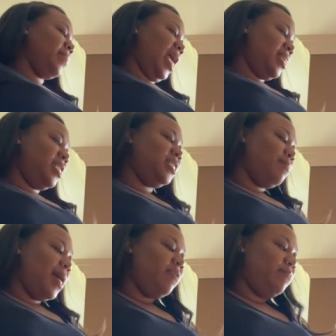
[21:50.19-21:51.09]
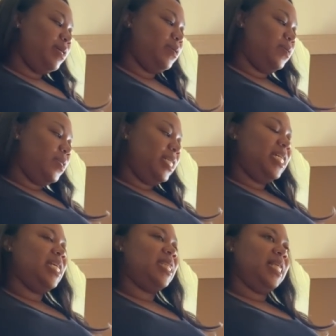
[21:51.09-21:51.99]
And this might have been on
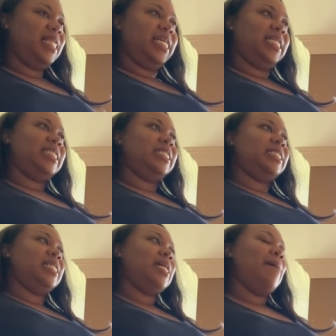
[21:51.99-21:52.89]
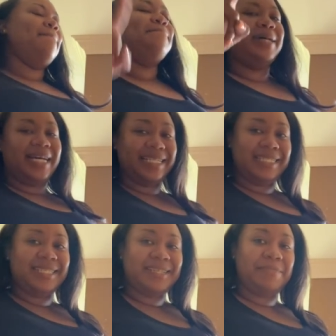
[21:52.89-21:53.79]
the list,
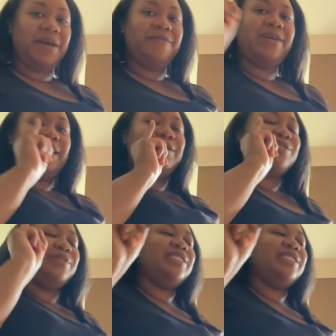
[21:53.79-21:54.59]
but my friend knows me